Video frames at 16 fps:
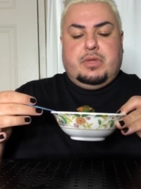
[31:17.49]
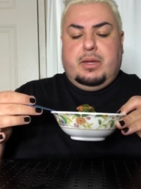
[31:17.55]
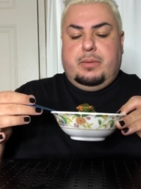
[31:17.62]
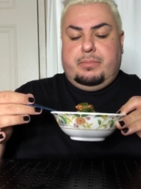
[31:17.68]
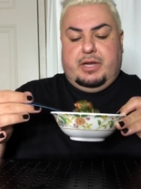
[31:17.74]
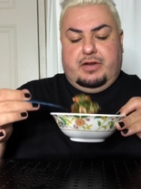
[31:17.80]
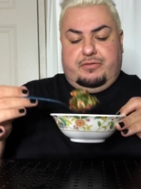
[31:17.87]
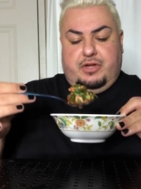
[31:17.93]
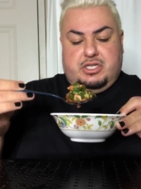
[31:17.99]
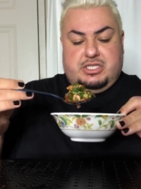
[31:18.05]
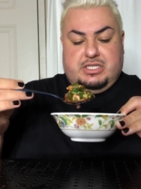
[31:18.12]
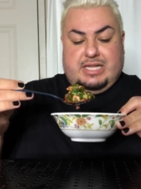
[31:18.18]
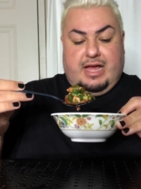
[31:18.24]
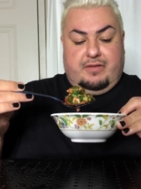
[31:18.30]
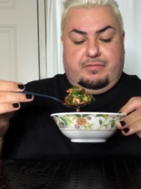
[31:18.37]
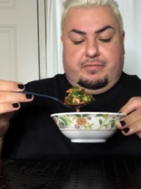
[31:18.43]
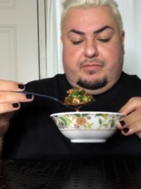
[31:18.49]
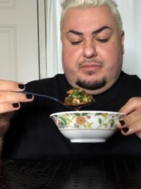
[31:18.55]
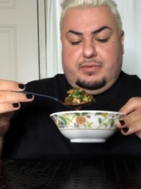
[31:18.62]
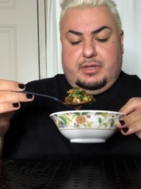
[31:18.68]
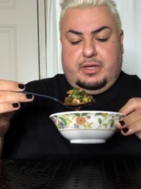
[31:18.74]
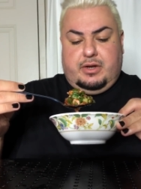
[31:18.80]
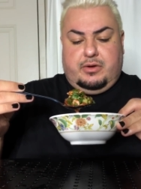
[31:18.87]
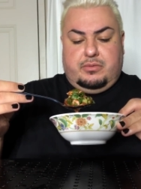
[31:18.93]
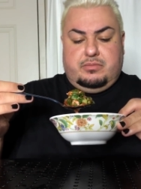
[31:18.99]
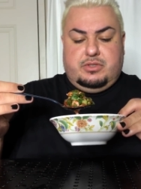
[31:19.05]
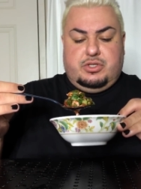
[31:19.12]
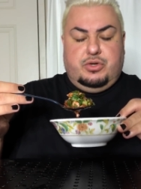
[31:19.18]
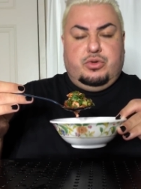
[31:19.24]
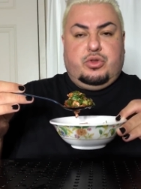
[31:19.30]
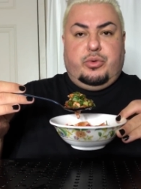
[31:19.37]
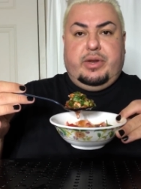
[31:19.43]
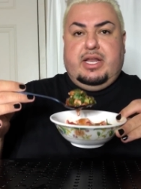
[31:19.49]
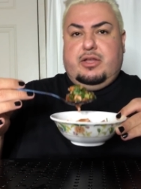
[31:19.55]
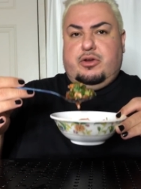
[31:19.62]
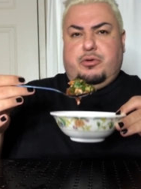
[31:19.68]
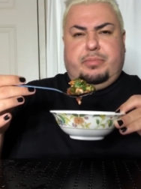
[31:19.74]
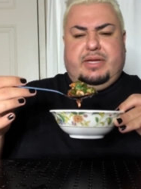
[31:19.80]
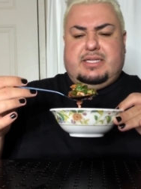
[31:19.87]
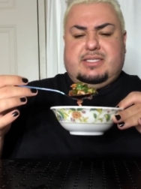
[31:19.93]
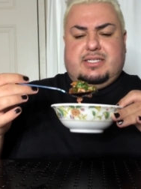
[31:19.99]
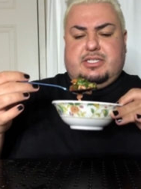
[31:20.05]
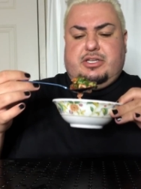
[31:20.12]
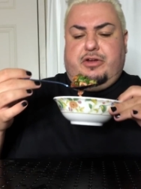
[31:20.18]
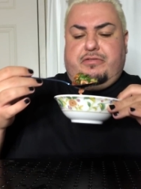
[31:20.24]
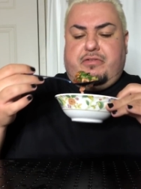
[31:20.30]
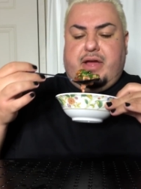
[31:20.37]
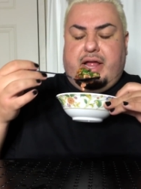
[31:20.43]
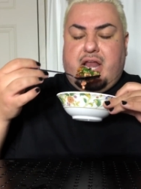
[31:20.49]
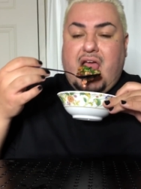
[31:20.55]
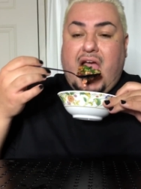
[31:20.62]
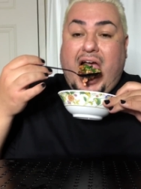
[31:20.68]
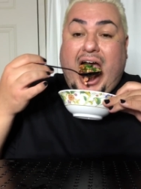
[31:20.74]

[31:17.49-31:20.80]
But if you just have, you know, two, three little pieces, you're fine.